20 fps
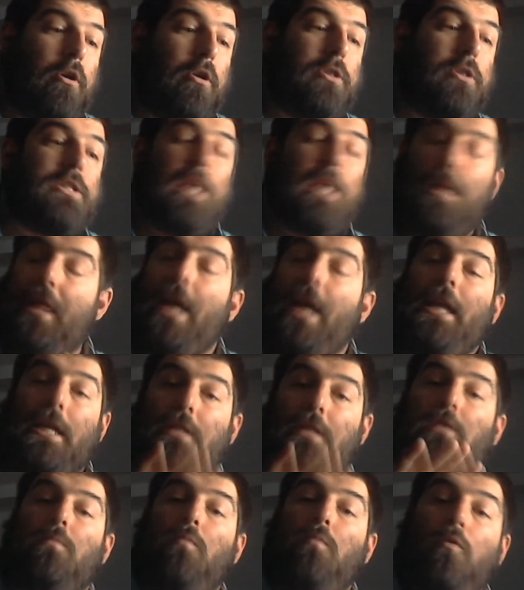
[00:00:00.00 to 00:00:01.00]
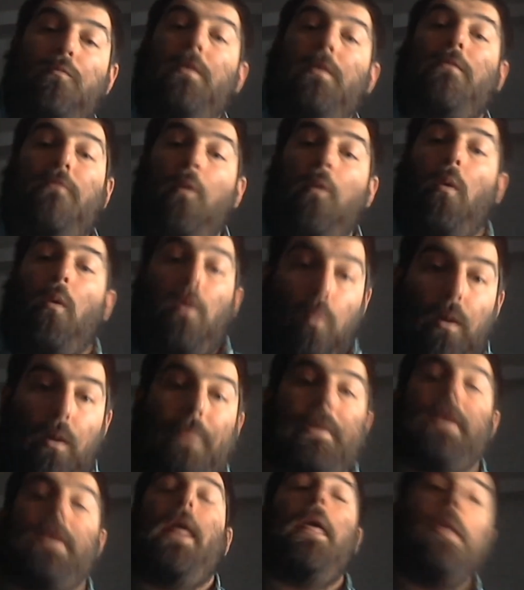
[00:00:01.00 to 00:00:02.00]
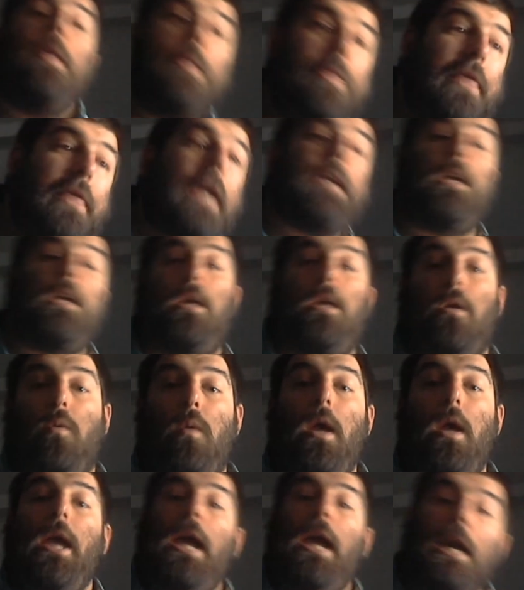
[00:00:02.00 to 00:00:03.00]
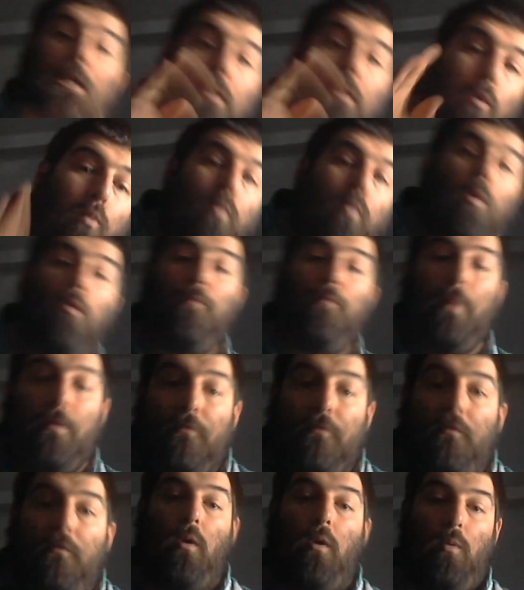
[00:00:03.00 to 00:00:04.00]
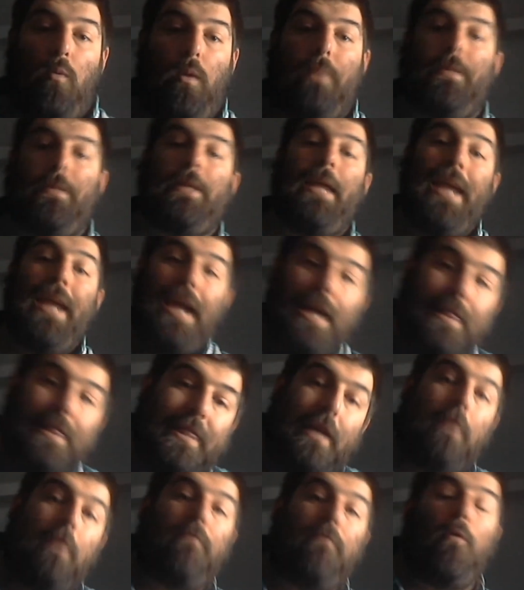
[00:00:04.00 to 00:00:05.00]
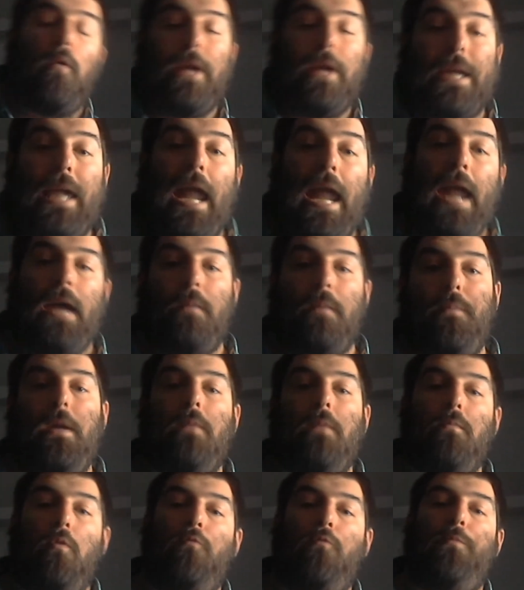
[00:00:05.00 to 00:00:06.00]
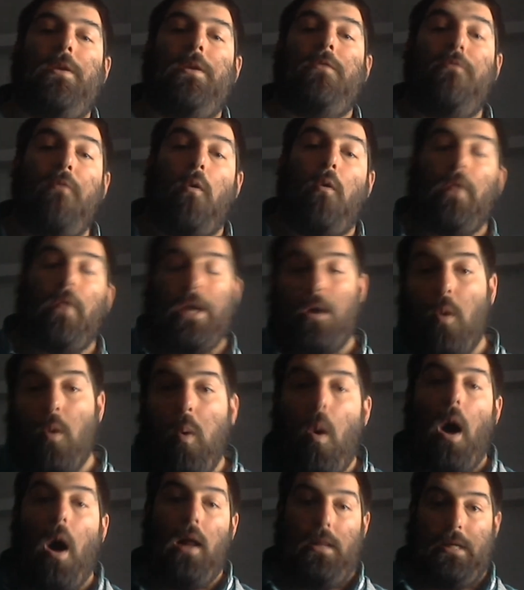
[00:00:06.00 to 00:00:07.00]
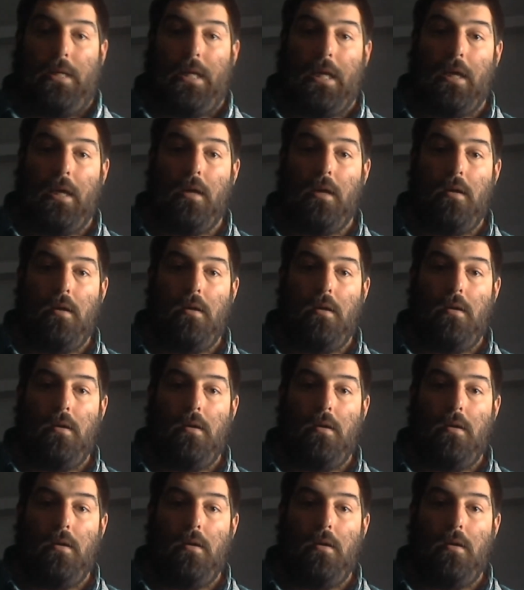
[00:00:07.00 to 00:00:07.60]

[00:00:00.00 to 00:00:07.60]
heard say that it's a movement for women. Thank you. It's a movement for women, and therefore it can't be a movement for equality.